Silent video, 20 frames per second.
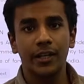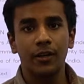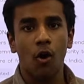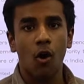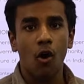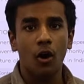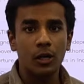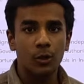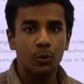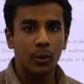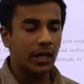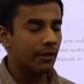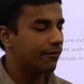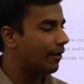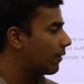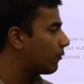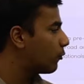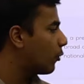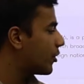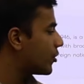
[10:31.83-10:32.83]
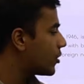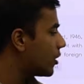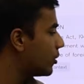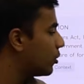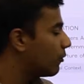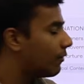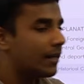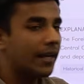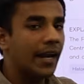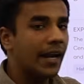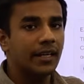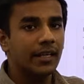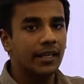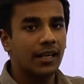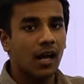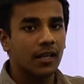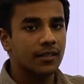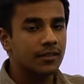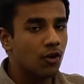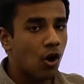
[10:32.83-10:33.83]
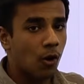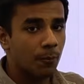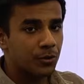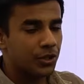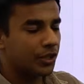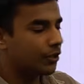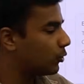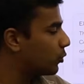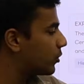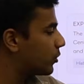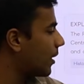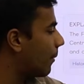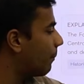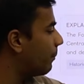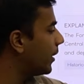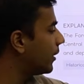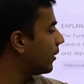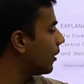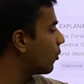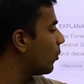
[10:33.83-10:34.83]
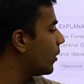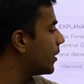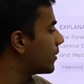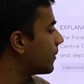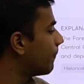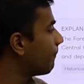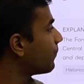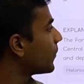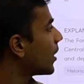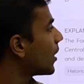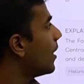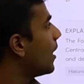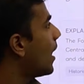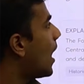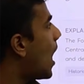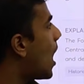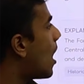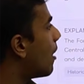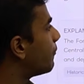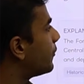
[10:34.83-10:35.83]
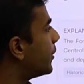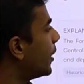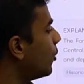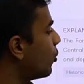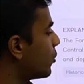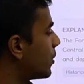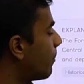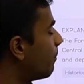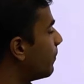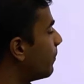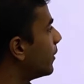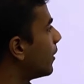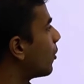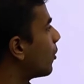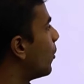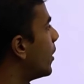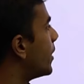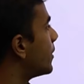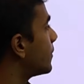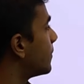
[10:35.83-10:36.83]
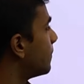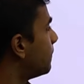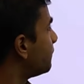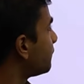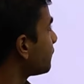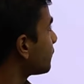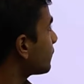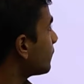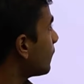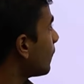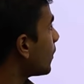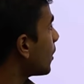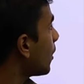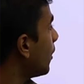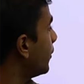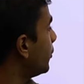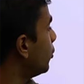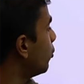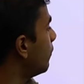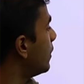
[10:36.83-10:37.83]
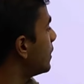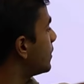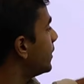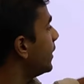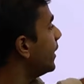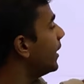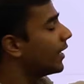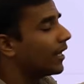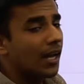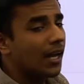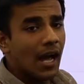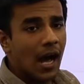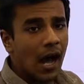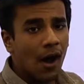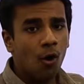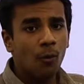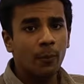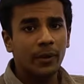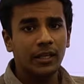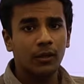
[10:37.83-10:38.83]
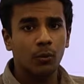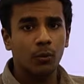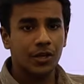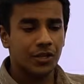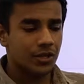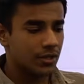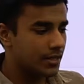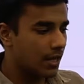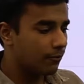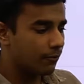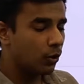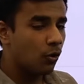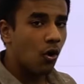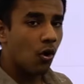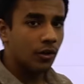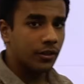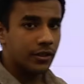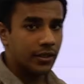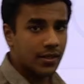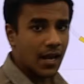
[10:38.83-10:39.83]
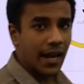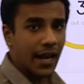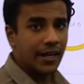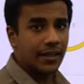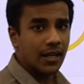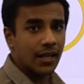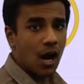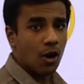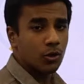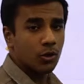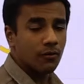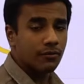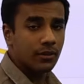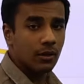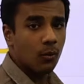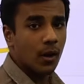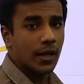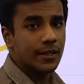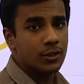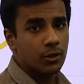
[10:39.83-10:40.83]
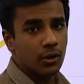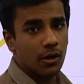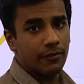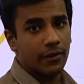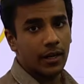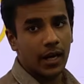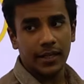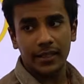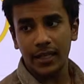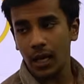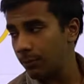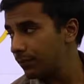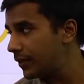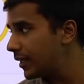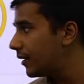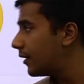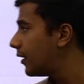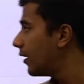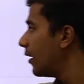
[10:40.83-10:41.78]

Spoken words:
all 25 questions, you will get an option to submit the quiz. After you submit the quiz, you will see how many questions have you got right out of the ones you have attempted.